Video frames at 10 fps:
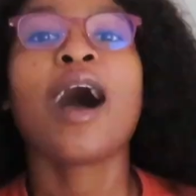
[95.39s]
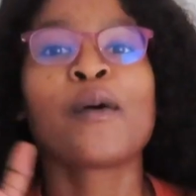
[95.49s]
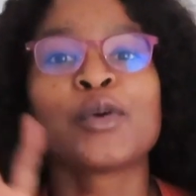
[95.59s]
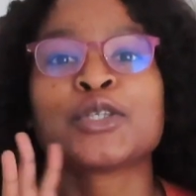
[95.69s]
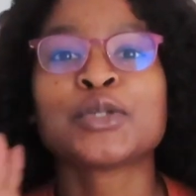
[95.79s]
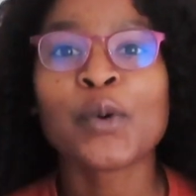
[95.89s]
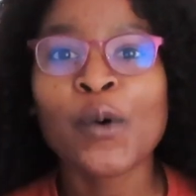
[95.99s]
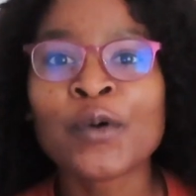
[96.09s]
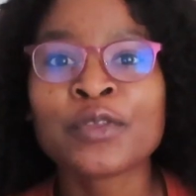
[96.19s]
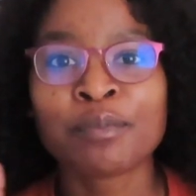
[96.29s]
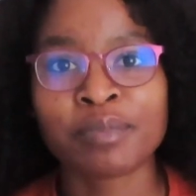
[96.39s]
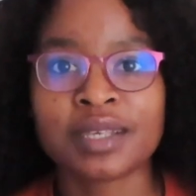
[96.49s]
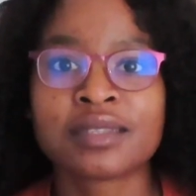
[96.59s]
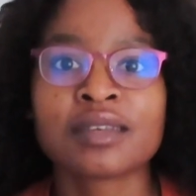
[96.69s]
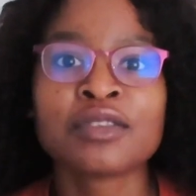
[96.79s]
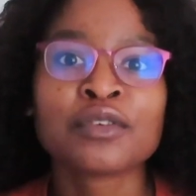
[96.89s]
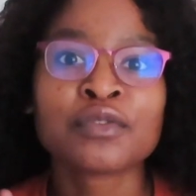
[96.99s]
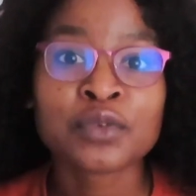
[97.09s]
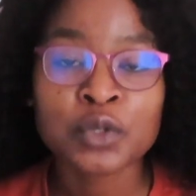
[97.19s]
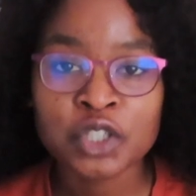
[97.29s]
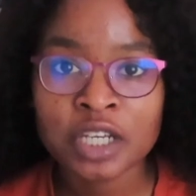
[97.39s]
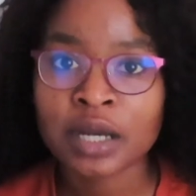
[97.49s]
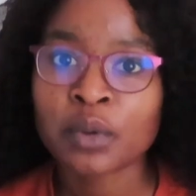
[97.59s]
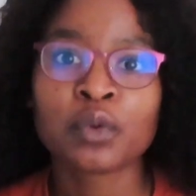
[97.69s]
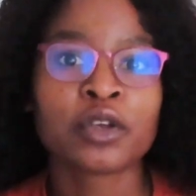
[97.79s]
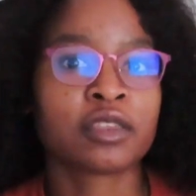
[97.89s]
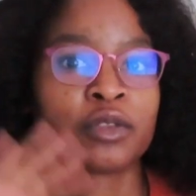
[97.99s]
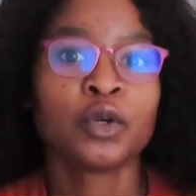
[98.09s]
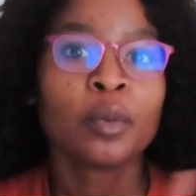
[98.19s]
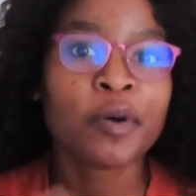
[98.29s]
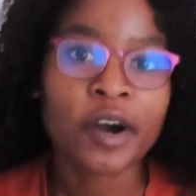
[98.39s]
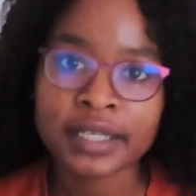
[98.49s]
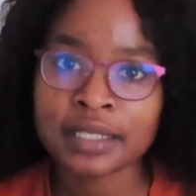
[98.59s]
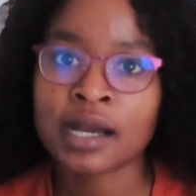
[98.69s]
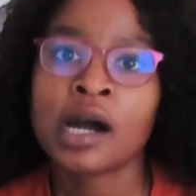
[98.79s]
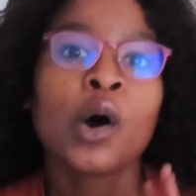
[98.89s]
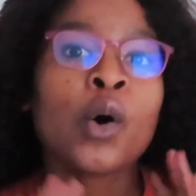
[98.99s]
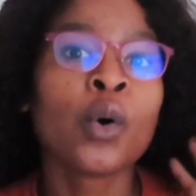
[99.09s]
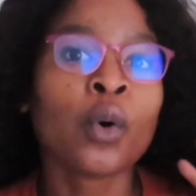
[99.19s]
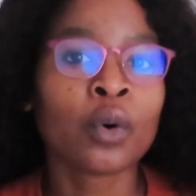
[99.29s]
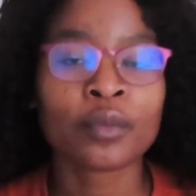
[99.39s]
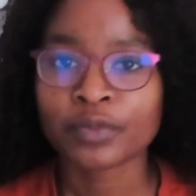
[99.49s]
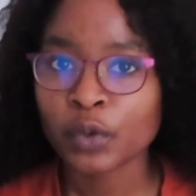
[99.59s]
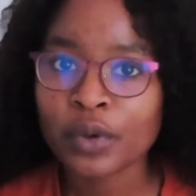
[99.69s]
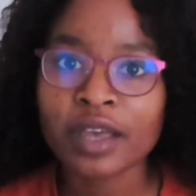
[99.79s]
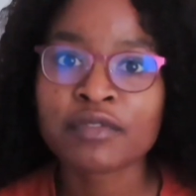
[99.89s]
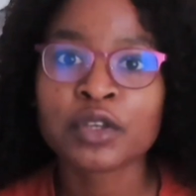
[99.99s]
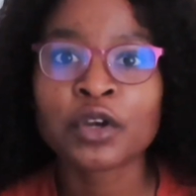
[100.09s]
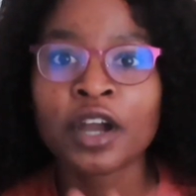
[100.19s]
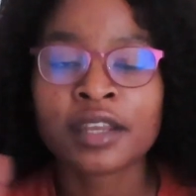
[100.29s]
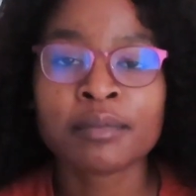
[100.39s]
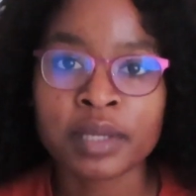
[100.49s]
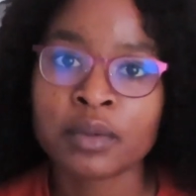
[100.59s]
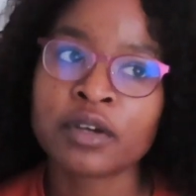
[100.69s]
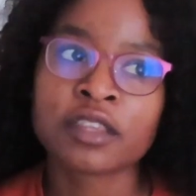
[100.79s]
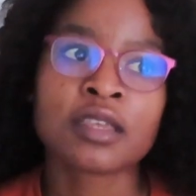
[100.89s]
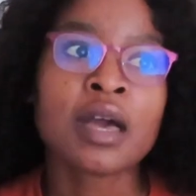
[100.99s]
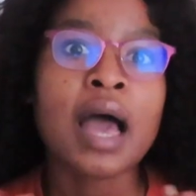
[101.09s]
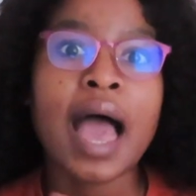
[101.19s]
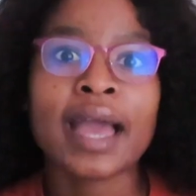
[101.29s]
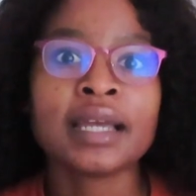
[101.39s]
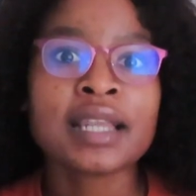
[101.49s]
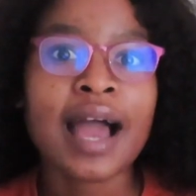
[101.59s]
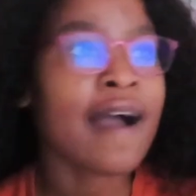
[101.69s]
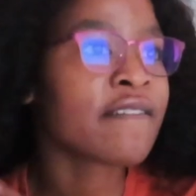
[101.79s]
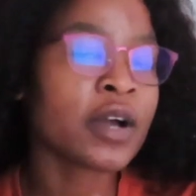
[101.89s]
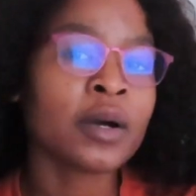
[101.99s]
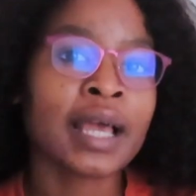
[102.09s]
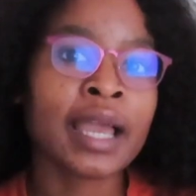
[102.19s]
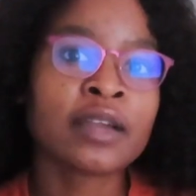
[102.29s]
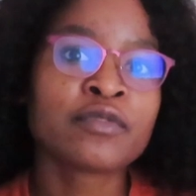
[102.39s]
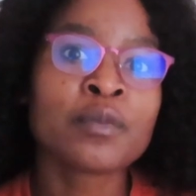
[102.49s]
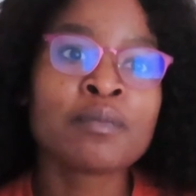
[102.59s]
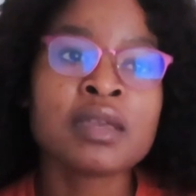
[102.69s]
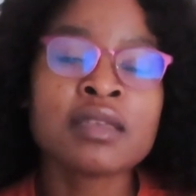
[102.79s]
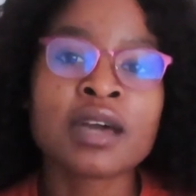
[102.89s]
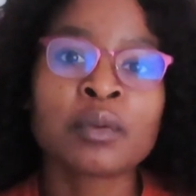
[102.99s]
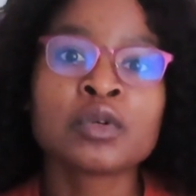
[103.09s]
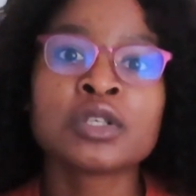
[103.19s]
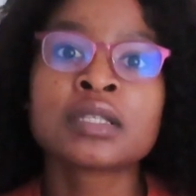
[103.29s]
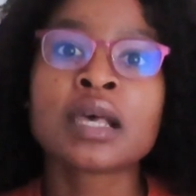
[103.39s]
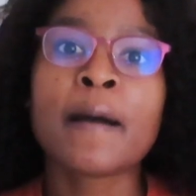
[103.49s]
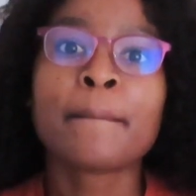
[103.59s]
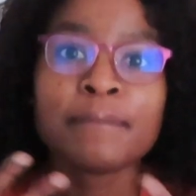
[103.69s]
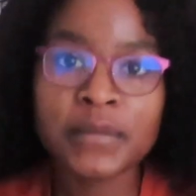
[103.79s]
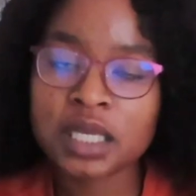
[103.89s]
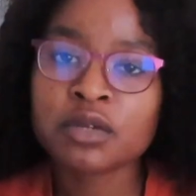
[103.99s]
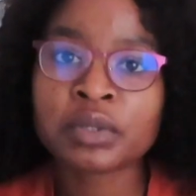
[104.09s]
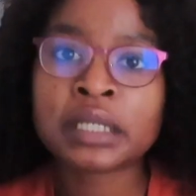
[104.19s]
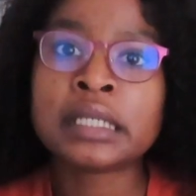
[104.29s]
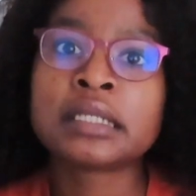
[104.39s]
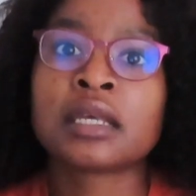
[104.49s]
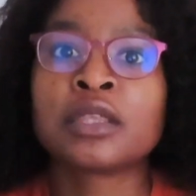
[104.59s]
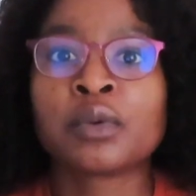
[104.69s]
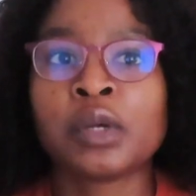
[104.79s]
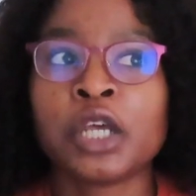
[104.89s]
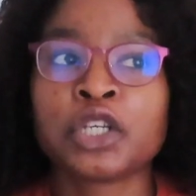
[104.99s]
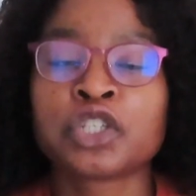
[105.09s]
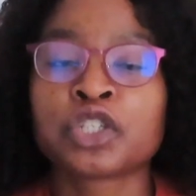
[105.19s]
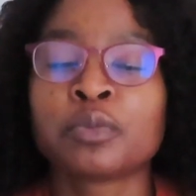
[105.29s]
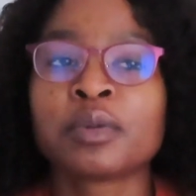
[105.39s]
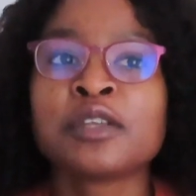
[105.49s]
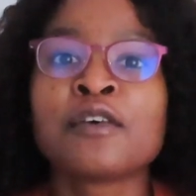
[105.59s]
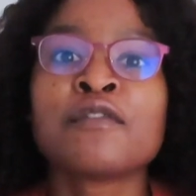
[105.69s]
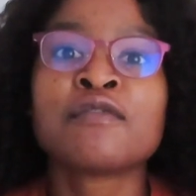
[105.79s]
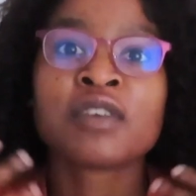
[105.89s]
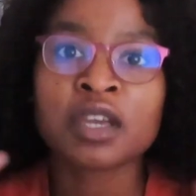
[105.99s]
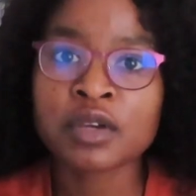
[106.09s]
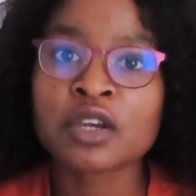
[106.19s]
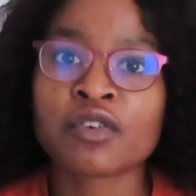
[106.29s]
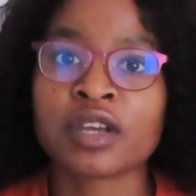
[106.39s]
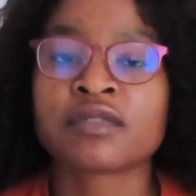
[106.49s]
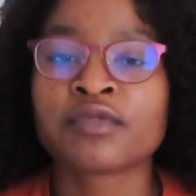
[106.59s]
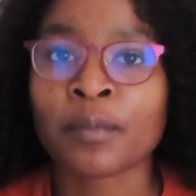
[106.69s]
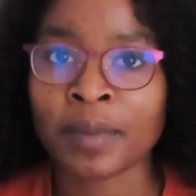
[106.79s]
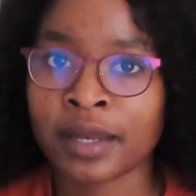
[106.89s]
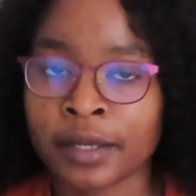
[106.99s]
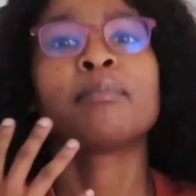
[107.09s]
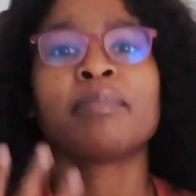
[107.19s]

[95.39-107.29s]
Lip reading: I wish you all the best in the future with your partner or whoever you're gonna be with. And I felt like for me that was me releasing the relationship in a very graceful manner.